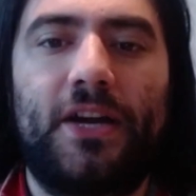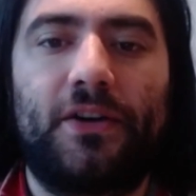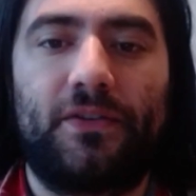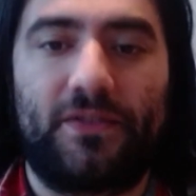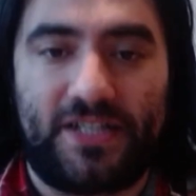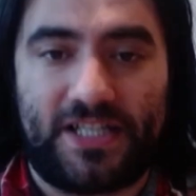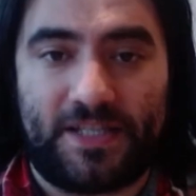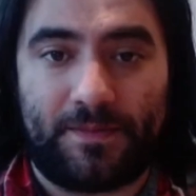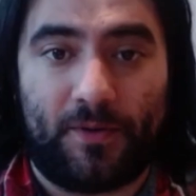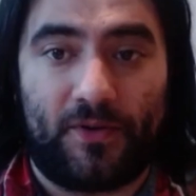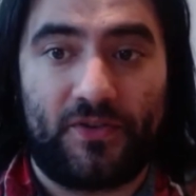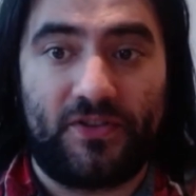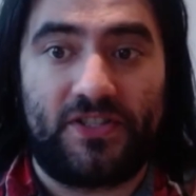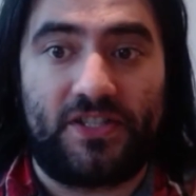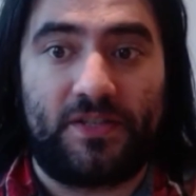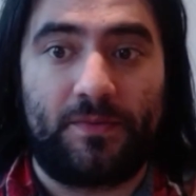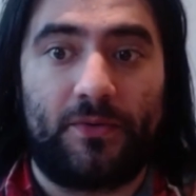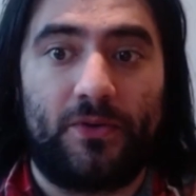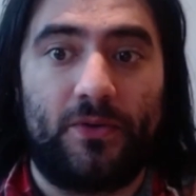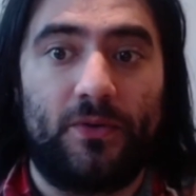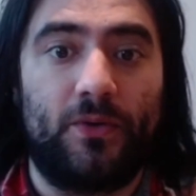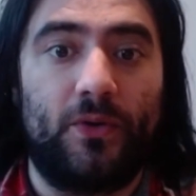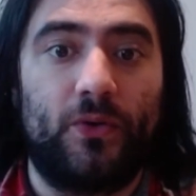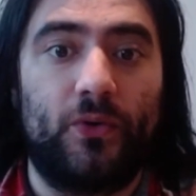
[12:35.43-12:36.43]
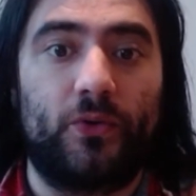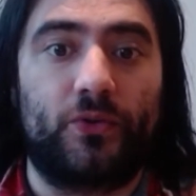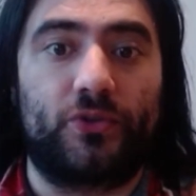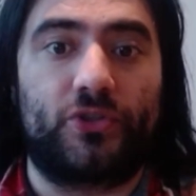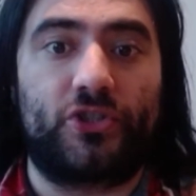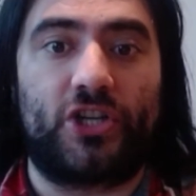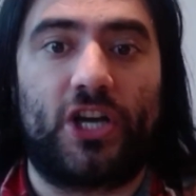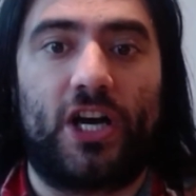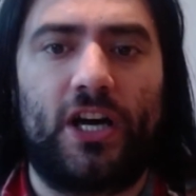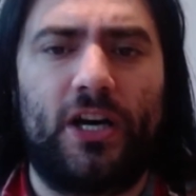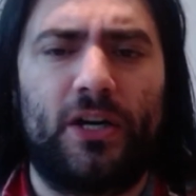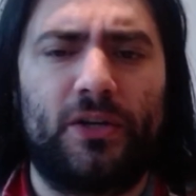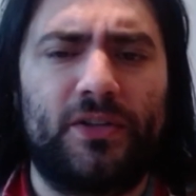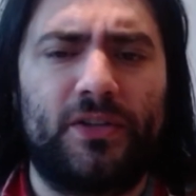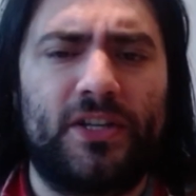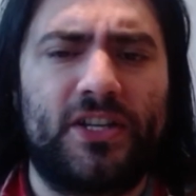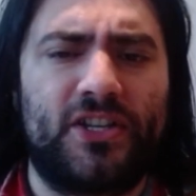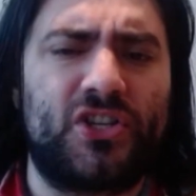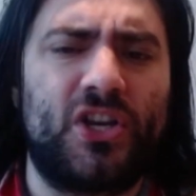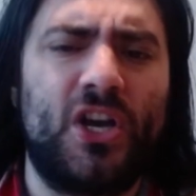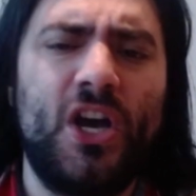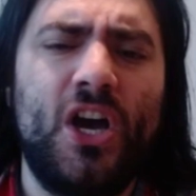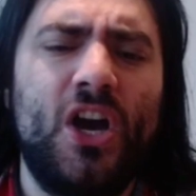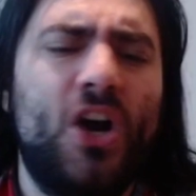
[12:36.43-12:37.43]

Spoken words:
irresponsible or childish